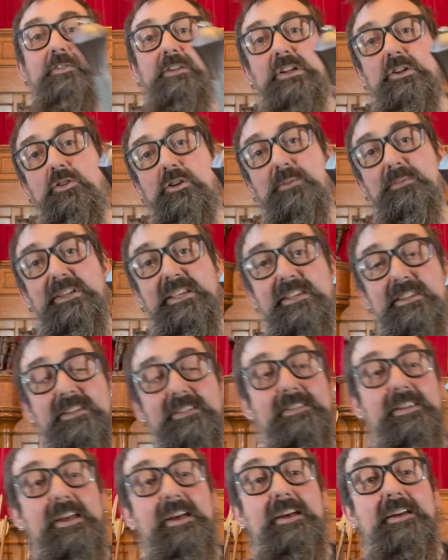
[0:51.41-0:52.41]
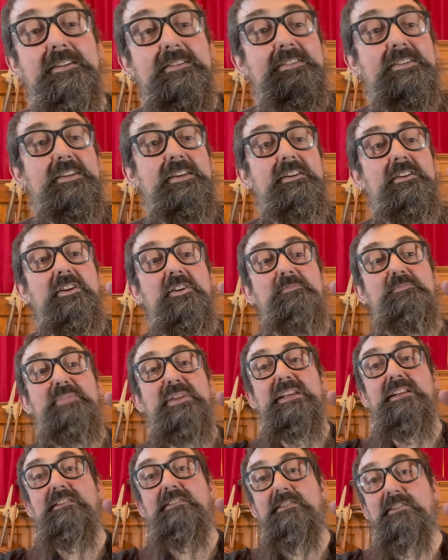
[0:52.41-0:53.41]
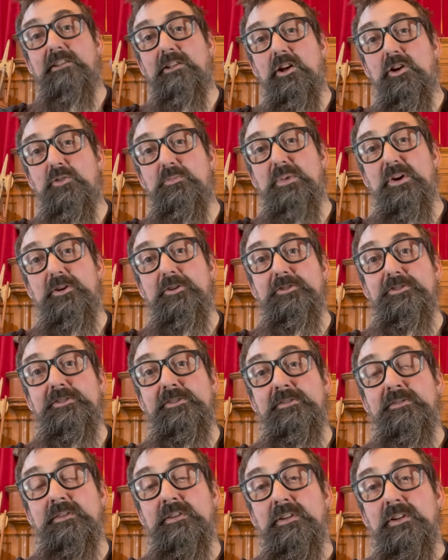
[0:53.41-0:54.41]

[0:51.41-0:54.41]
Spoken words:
And normally this has a big globose